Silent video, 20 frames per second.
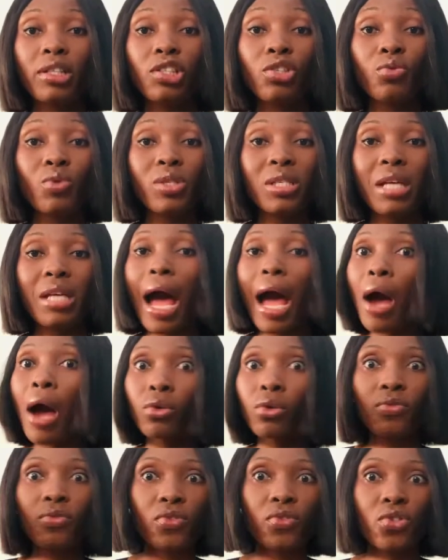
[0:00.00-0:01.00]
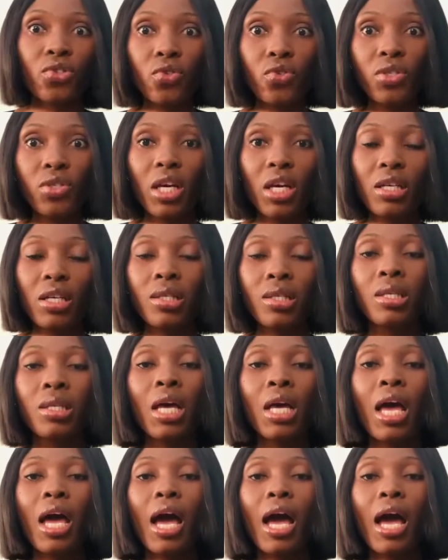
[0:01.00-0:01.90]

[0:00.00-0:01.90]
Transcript: She was out for 2 days,